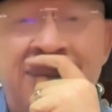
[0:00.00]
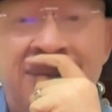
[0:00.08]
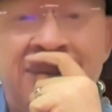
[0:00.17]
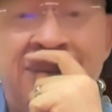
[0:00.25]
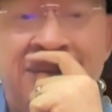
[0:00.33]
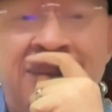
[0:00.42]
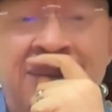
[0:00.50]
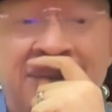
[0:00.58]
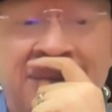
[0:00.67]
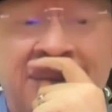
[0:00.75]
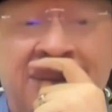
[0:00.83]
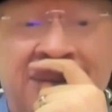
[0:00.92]

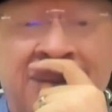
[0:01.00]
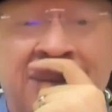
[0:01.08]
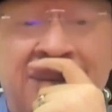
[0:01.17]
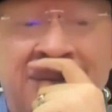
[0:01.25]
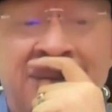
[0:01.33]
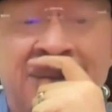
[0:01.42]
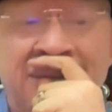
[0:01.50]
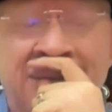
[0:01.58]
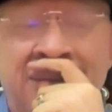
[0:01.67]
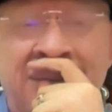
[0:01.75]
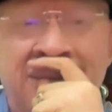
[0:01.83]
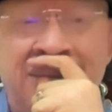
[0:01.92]

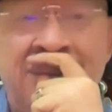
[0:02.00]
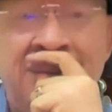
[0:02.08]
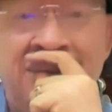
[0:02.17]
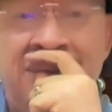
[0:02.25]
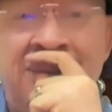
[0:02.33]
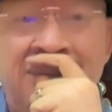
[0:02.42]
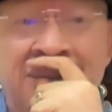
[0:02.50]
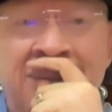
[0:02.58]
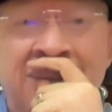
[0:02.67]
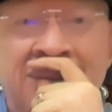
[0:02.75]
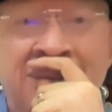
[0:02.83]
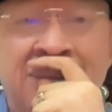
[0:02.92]

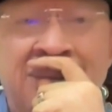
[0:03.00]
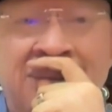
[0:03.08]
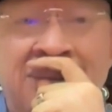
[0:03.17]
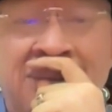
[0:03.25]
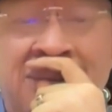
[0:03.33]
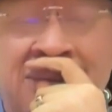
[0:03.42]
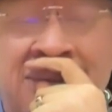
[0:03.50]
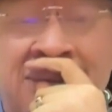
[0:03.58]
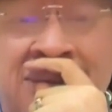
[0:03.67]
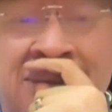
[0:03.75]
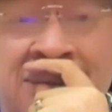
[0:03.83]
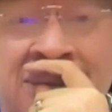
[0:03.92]

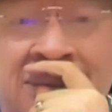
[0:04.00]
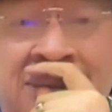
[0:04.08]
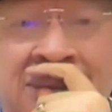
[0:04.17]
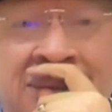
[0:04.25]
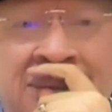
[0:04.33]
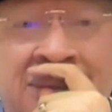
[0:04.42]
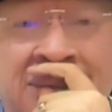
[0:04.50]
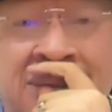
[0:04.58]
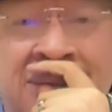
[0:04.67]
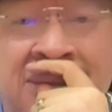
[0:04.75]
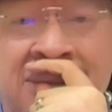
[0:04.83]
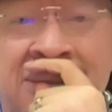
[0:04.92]

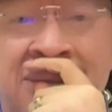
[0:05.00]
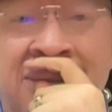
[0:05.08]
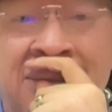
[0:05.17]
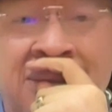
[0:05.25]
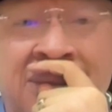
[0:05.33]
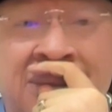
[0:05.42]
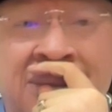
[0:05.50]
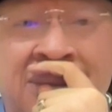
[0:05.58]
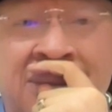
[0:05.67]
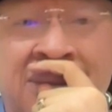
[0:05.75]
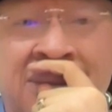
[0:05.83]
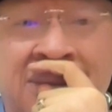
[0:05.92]
(not speaking)